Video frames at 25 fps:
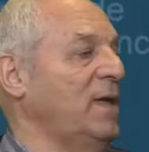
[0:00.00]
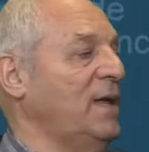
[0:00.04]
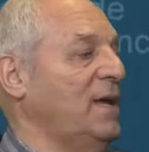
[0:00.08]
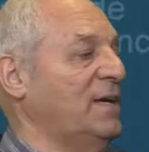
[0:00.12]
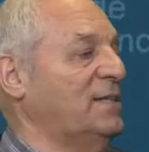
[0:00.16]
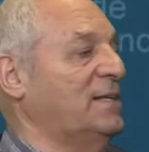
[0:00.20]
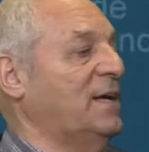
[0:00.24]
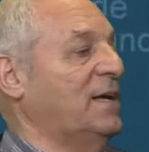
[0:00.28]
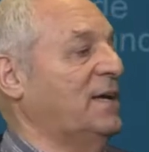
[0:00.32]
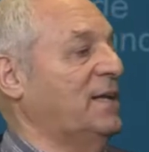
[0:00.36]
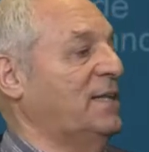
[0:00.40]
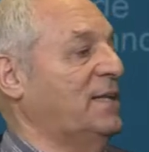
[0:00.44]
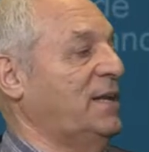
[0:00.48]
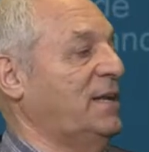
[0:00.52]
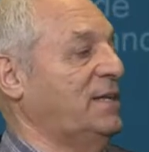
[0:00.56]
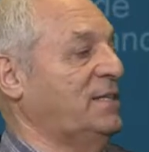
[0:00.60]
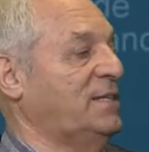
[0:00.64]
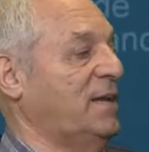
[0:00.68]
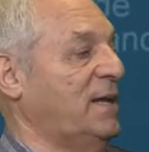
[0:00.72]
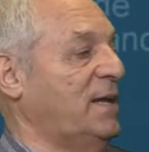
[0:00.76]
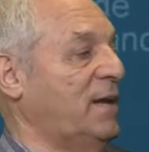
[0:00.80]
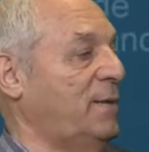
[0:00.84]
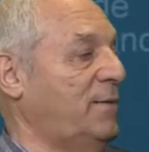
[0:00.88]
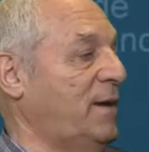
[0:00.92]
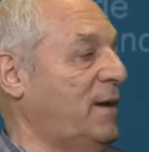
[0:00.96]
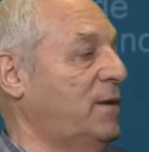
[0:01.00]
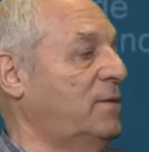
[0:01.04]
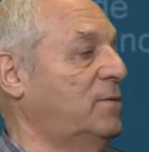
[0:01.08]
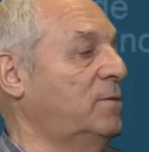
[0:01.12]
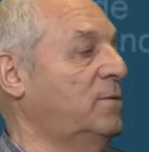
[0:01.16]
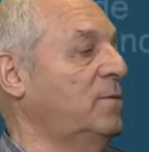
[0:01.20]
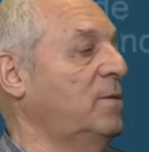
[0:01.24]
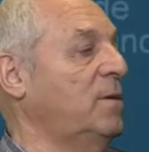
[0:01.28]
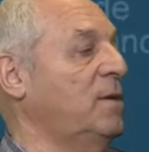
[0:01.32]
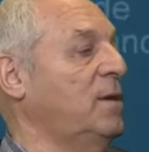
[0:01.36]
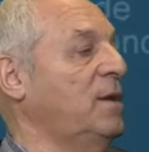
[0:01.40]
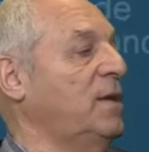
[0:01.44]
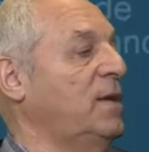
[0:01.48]
The solution of the
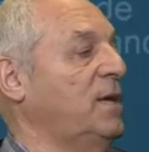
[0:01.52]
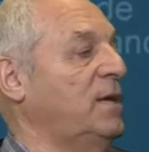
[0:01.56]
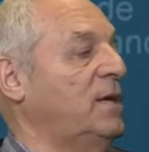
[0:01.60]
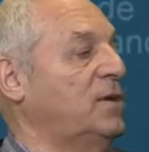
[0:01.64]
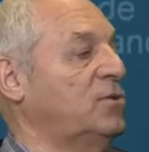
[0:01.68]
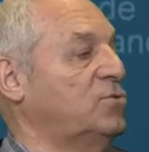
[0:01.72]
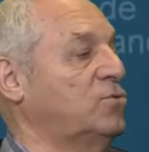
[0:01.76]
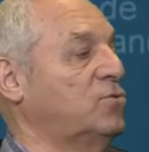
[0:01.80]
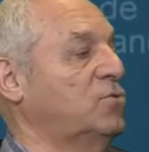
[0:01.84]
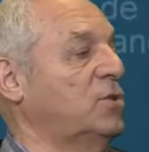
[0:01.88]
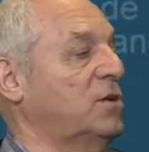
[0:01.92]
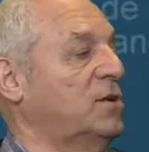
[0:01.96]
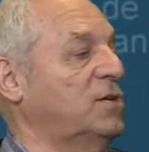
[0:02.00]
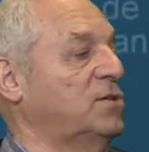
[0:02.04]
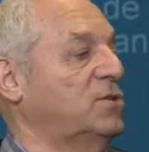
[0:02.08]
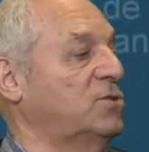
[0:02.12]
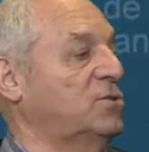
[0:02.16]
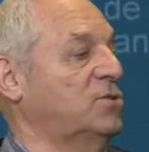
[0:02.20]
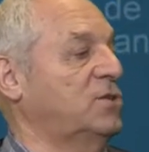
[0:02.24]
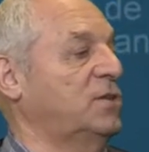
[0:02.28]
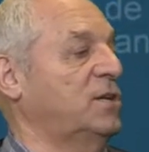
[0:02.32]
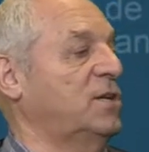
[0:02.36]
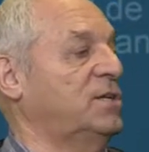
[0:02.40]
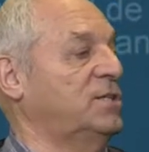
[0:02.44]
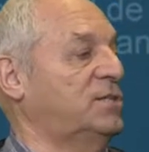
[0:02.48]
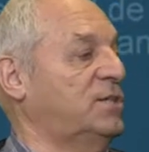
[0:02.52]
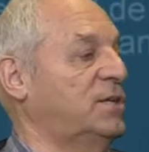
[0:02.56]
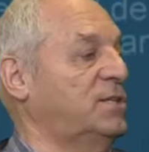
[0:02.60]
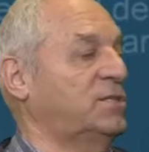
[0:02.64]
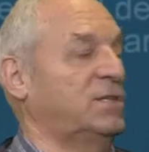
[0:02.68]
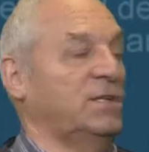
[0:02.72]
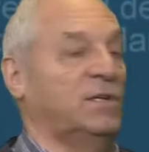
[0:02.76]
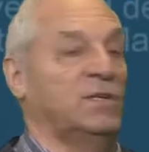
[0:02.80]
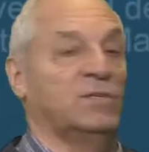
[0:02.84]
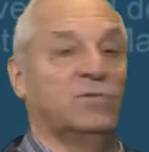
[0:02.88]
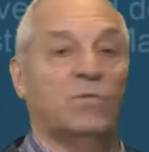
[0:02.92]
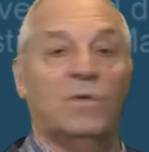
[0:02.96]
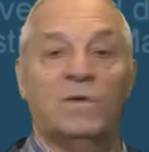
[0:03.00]
homogeneous system is what you
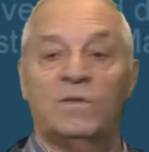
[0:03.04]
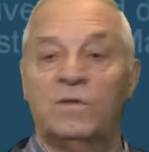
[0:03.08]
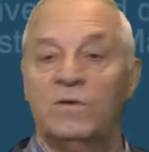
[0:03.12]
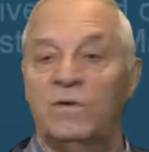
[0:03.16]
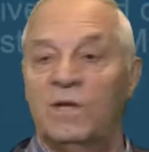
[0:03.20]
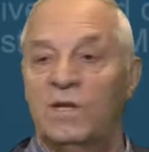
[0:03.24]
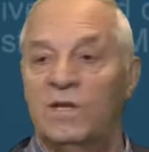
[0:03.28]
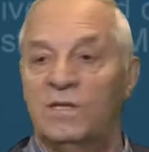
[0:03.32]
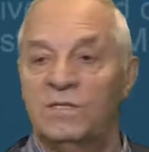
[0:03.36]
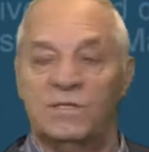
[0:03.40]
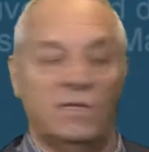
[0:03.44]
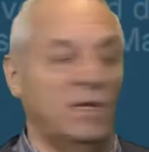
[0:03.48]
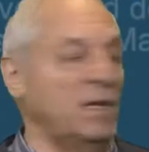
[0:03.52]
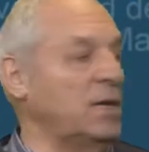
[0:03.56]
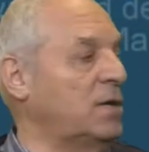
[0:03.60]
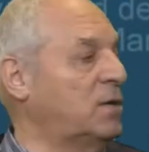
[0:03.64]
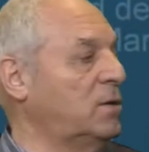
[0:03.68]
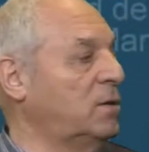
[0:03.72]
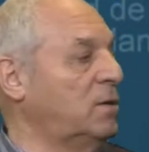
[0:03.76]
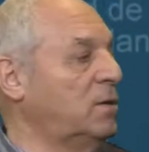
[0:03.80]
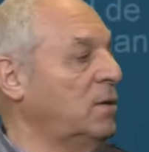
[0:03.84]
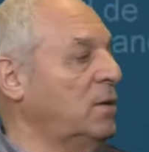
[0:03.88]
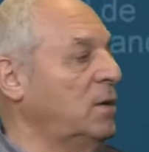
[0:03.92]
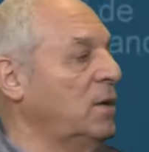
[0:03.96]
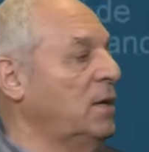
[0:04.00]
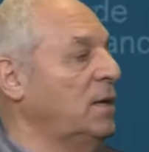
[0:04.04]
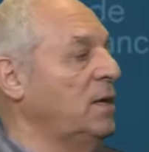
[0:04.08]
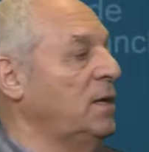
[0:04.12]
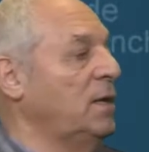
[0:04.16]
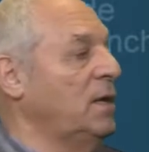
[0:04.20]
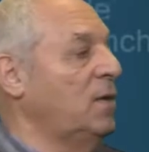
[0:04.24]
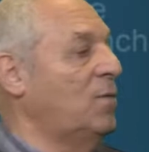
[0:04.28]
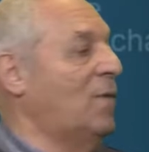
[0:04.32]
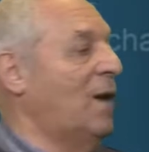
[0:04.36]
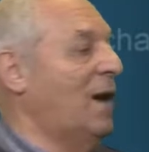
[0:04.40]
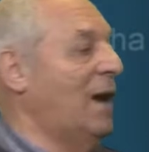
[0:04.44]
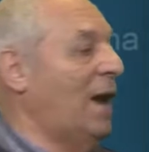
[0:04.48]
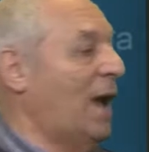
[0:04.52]
have there set the right bottom
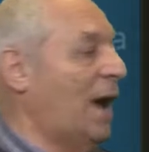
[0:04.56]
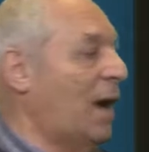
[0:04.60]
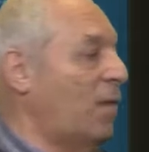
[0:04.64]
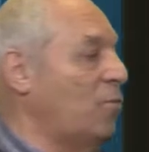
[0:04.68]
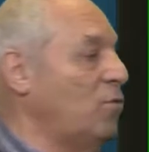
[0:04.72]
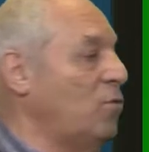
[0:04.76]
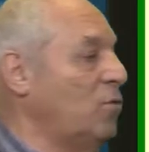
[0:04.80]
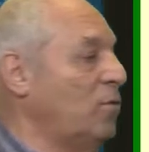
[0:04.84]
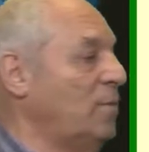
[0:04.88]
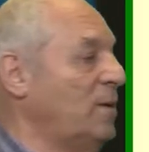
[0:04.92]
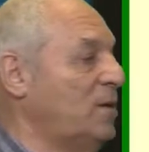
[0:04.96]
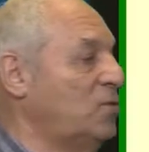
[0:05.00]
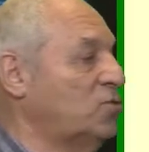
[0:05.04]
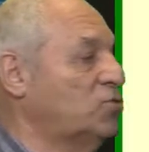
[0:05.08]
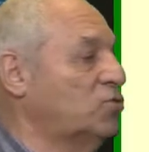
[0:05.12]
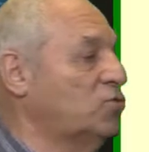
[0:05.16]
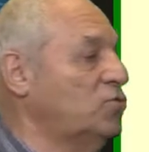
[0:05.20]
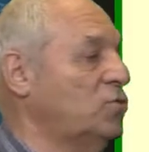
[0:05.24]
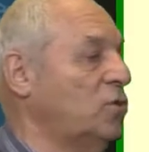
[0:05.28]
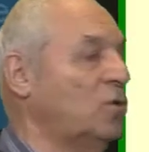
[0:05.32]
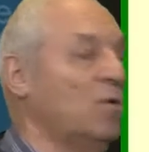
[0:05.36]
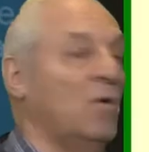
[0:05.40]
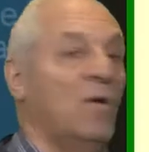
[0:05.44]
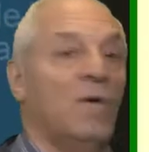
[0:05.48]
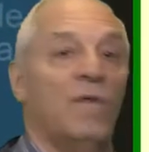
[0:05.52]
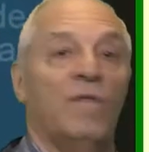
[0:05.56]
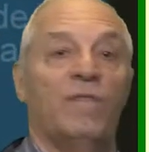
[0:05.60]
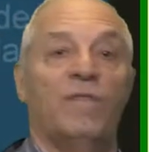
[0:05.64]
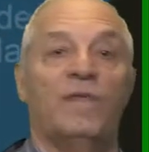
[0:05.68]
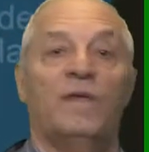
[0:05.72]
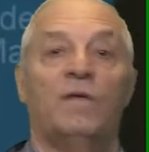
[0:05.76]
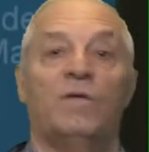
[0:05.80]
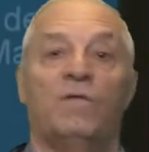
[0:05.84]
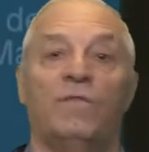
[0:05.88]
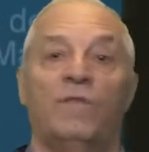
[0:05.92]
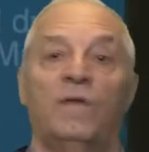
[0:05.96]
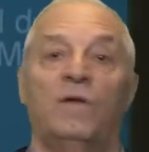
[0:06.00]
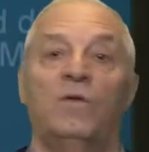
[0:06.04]
corner, x1
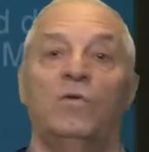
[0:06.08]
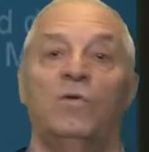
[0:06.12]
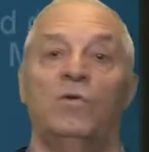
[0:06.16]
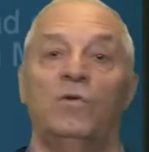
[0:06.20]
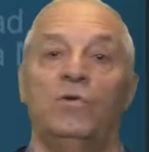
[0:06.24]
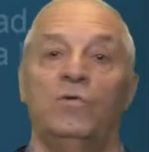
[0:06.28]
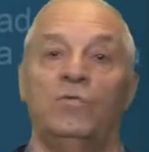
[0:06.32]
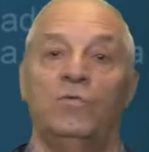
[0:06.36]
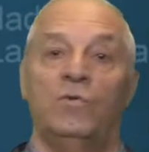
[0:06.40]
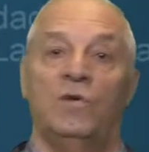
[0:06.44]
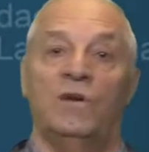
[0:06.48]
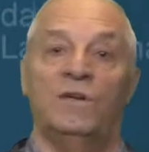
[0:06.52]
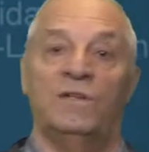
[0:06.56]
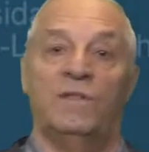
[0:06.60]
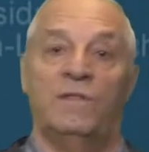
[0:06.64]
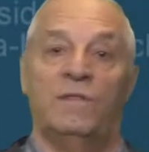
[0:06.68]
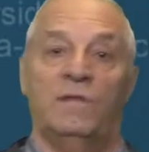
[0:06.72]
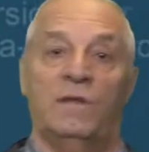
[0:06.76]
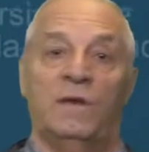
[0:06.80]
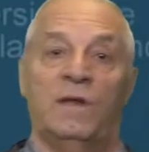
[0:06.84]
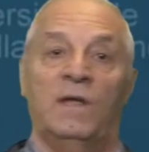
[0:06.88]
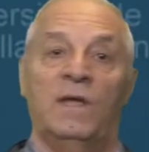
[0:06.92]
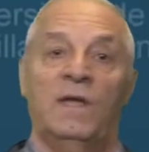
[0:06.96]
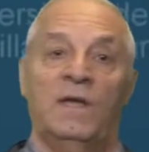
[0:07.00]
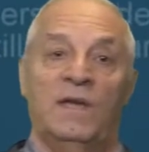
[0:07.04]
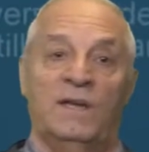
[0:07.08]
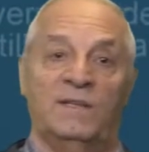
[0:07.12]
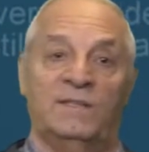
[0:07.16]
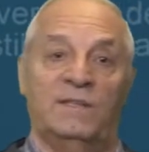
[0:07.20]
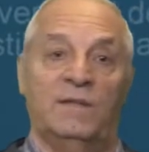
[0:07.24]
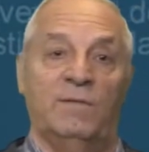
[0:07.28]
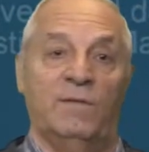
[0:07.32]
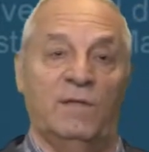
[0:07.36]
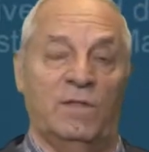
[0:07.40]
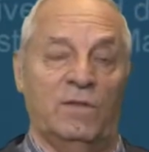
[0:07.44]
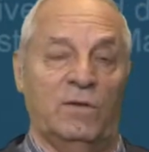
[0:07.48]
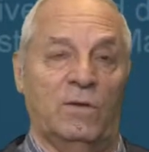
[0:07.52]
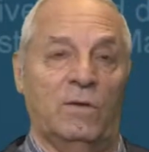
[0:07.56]
x2 x3 x4
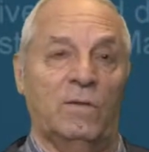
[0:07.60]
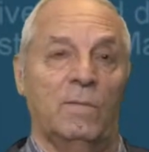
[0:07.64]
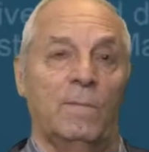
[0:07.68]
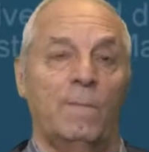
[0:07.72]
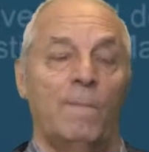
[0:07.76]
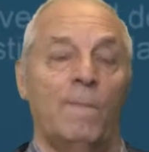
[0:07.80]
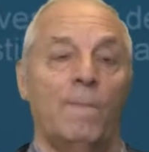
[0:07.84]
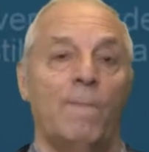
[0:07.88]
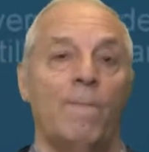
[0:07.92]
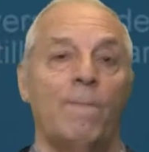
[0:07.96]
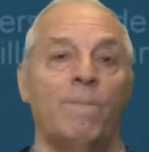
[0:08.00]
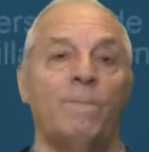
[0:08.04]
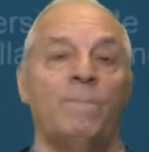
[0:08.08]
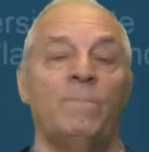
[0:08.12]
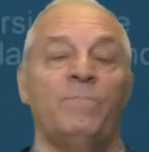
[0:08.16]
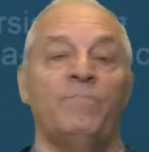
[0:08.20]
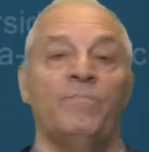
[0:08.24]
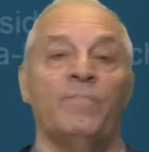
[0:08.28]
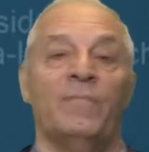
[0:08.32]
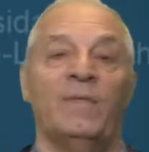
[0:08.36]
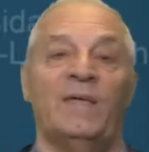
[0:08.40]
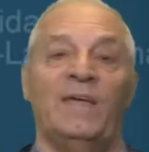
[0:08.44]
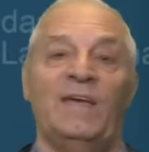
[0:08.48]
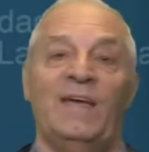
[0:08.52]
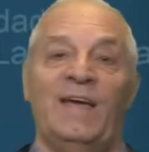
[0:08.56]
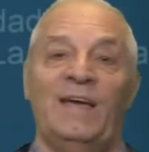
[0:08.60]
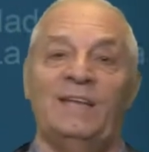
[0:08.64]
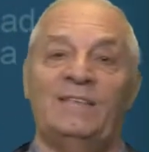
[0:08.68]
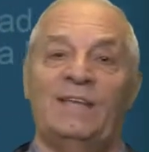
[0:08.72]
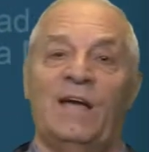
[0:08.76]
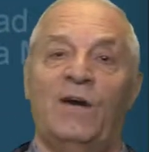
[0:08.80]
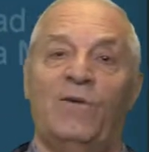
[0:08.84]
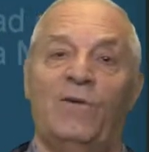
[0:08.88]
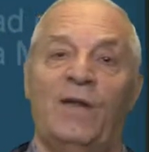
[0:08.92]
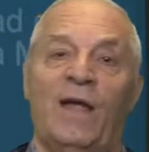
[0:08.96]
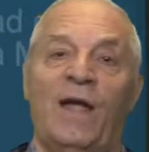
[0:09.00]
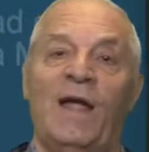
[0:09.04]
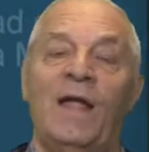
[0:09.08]
x5, equal to
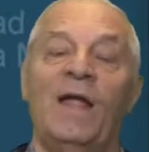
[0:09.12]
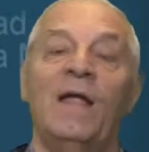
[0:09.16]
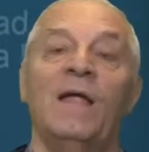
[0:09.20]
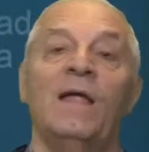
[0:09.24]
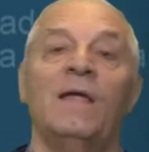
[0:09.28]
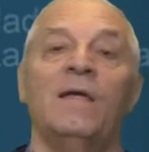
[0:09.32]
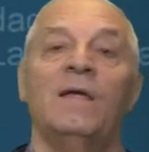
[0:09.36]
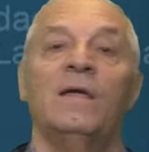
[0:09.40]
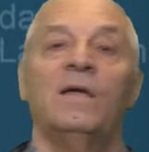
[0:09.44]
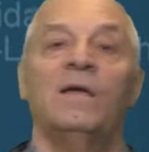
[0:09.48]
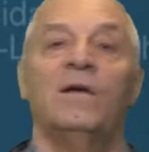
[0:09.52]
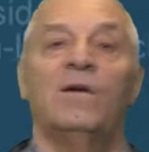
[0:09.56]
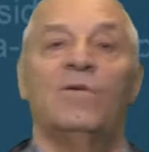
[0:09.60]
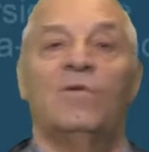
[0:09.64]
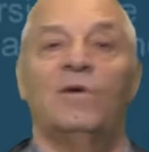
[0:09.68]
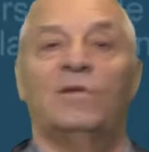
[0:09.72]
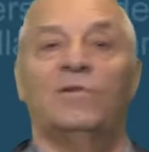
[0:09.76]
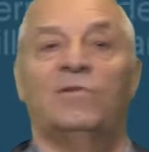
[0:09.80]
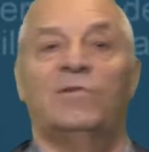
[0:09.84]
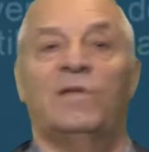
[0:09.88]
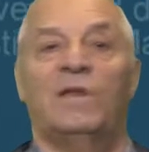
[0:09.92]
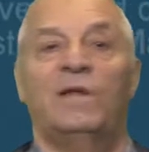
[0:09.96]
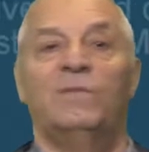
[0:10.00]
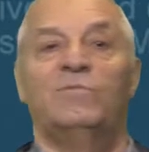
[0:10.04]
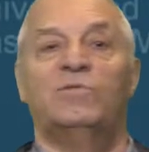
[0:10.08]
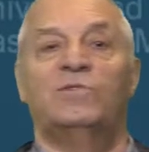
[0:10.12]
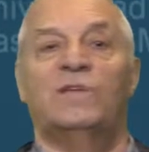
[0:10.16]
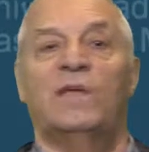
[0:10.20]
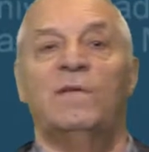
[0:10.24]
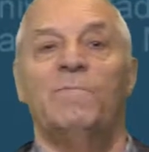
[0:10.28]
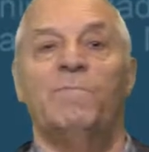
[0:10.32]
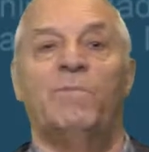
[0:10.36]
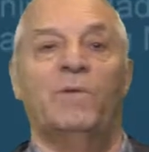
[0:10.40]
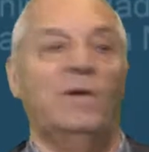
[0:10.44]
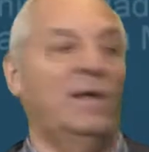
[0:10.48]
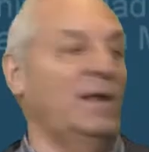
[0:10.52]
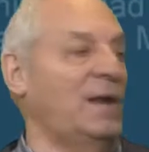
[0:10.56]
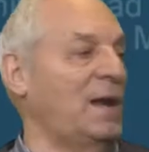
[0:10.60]
rho times 1 1
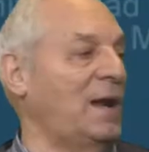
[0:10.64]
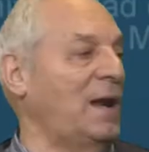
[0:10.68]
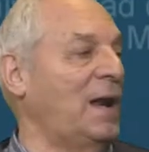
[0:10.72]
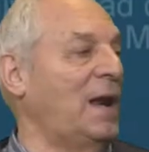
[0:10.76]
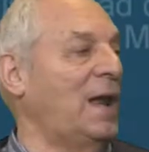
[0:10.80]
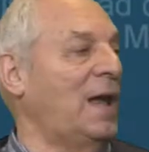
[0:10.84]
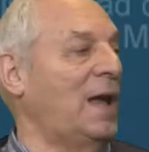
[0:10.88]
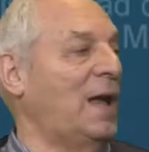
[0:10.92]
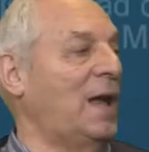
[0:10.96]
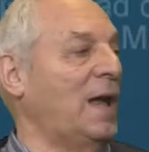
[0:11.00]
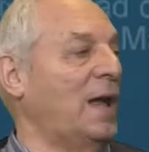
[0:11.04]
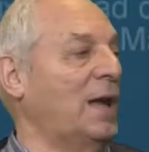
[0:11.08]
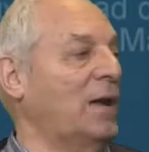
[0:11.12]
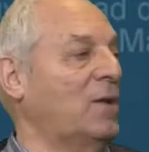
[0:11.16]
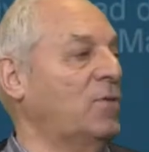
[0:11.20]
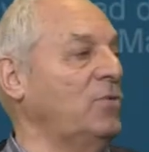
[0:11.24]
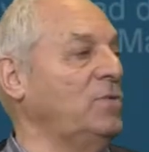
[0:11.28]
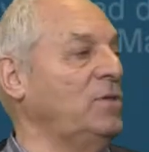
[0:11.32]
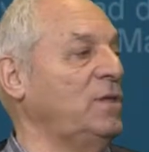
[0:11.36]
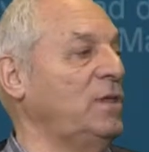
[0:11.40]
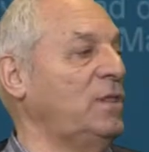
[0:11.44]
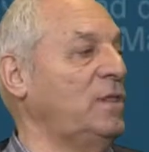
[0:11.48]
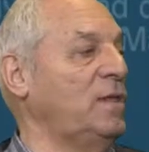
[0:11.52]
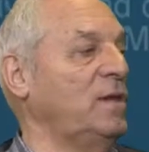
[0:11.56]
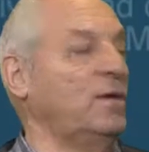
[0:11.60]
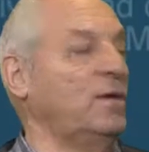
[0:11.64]
0 0 1.